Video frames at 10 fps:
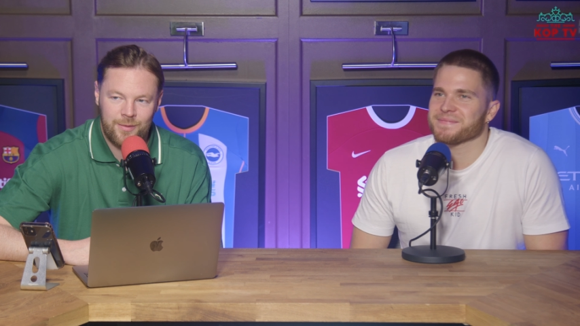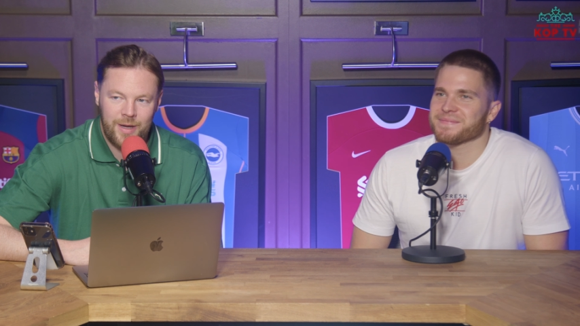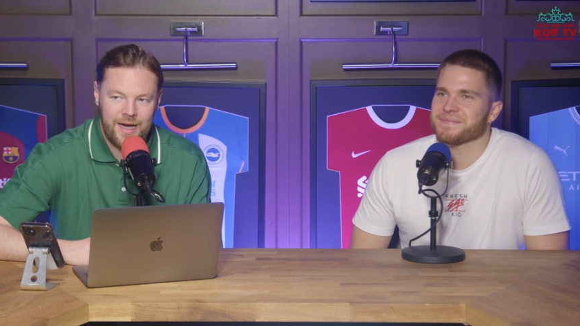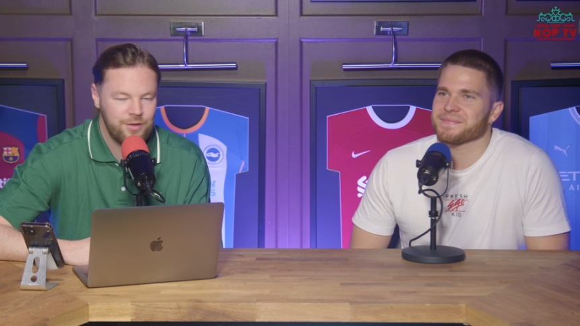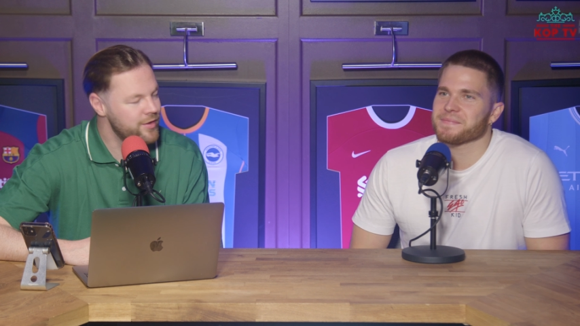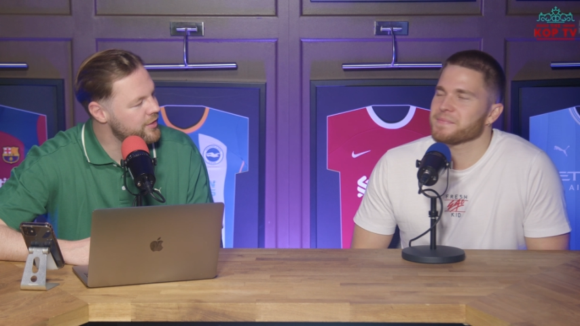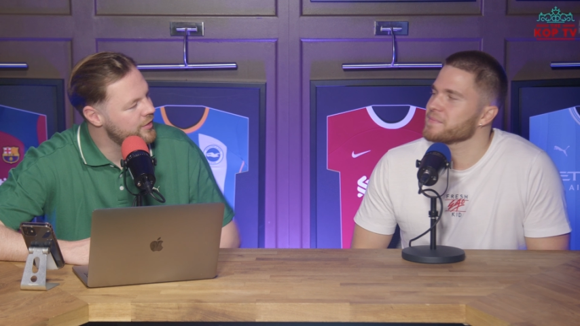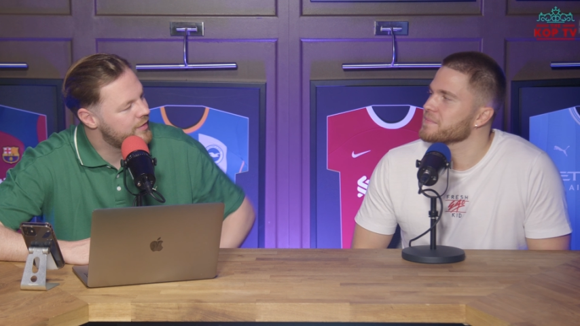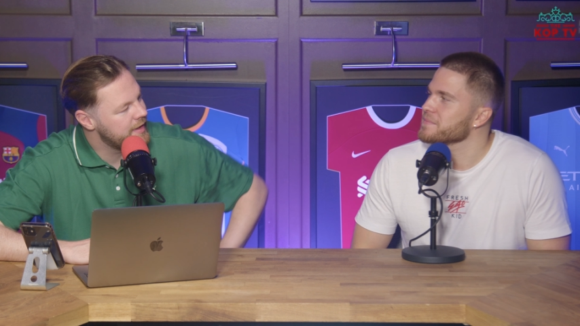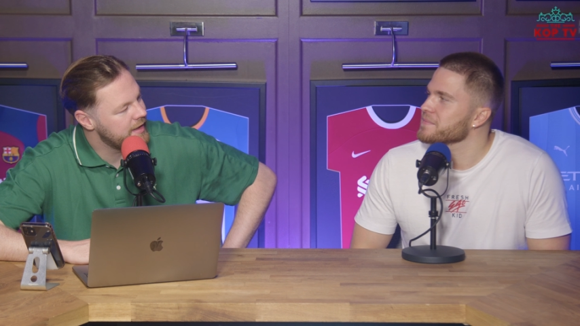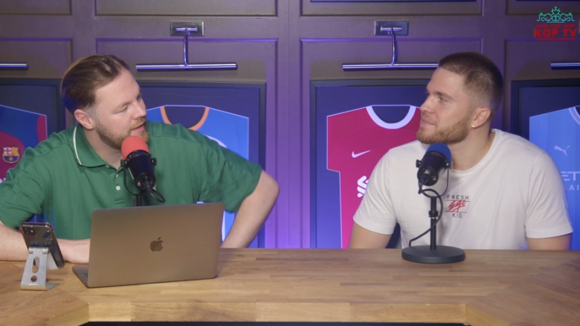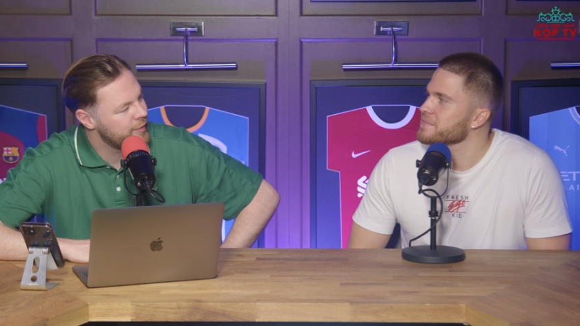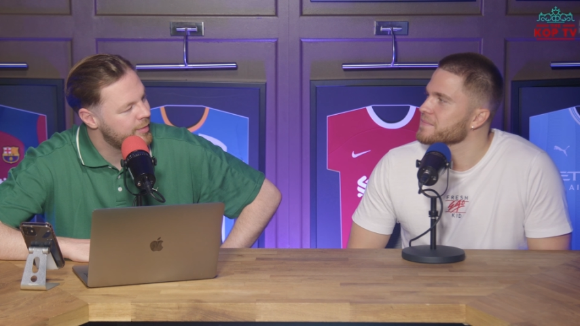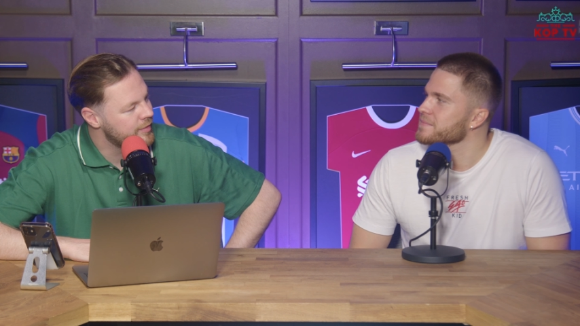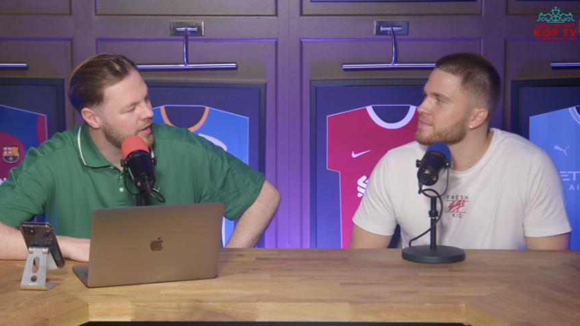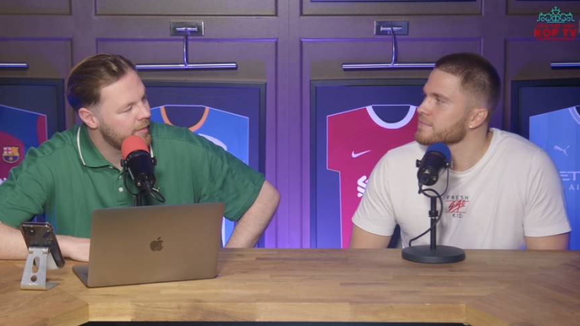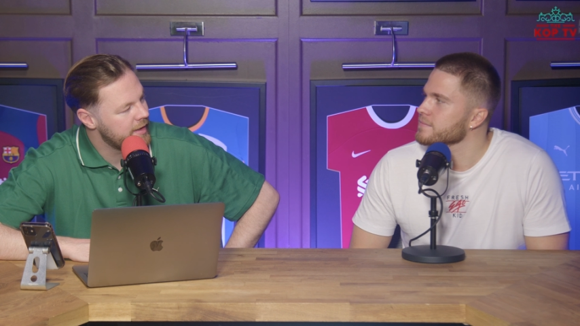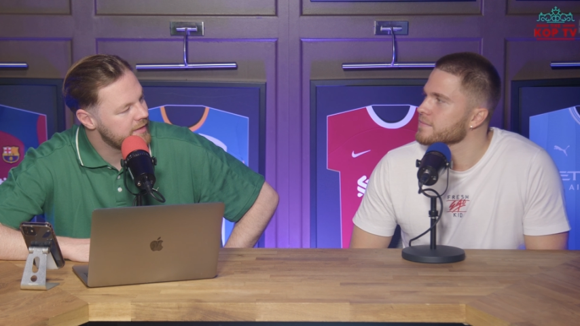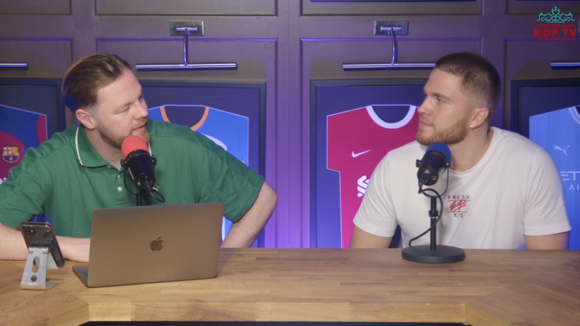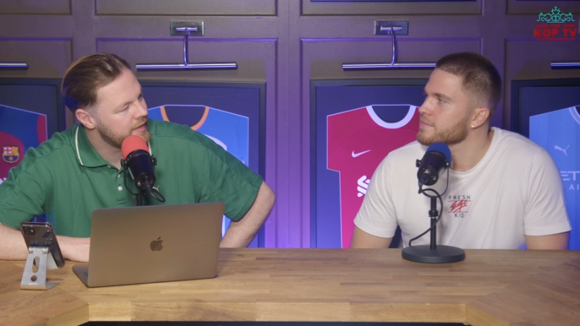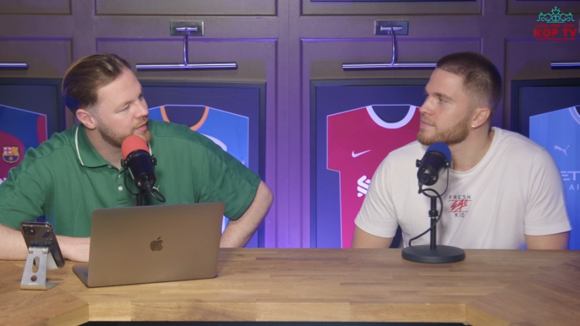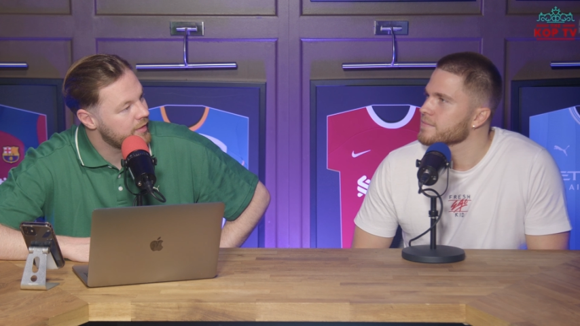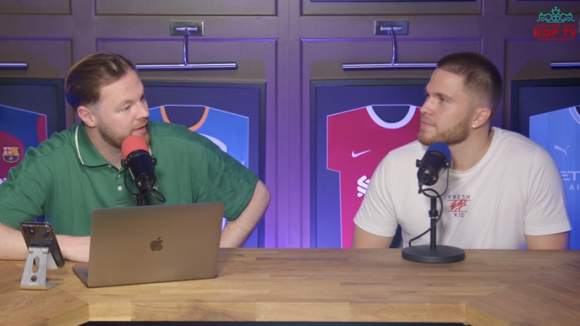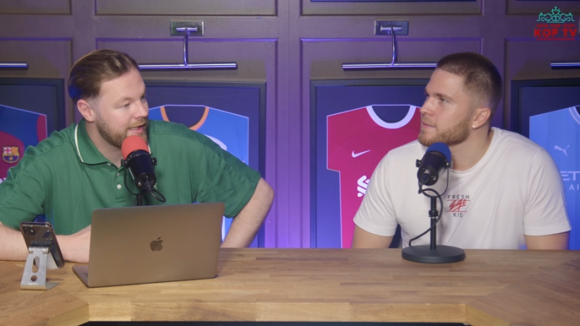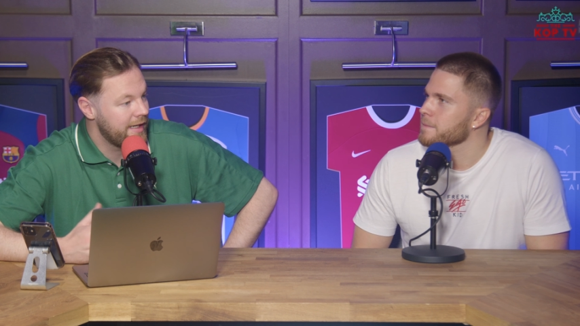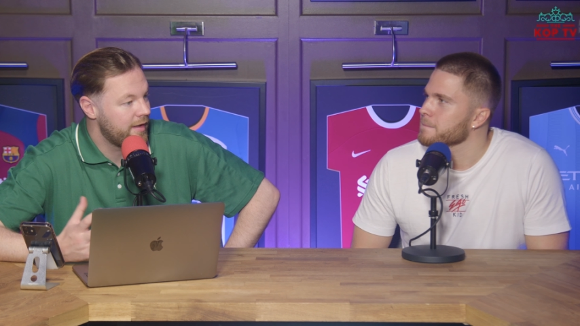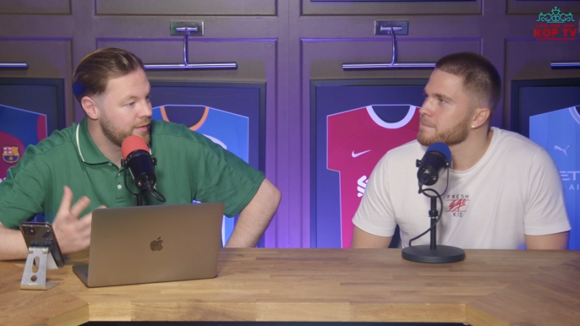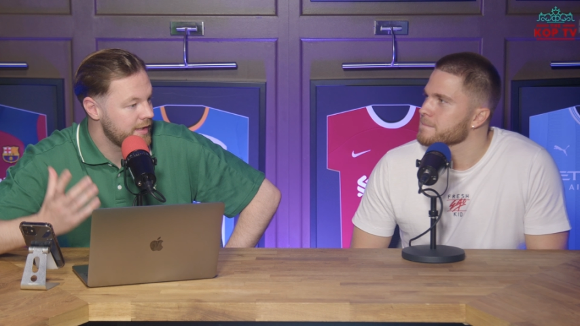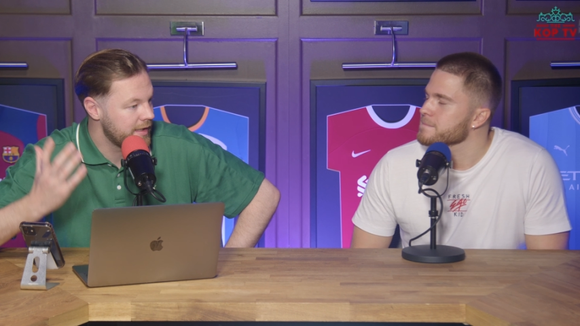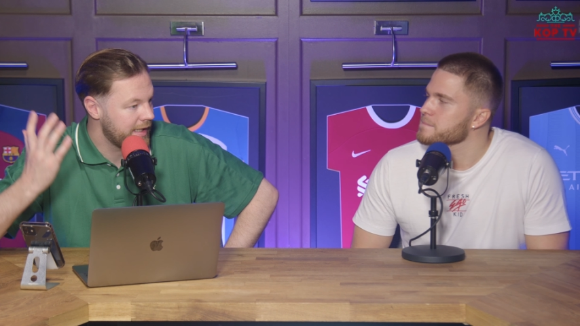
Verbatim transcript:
Speaker 1: How do you see Liverpool coming into this one? Again, I was at the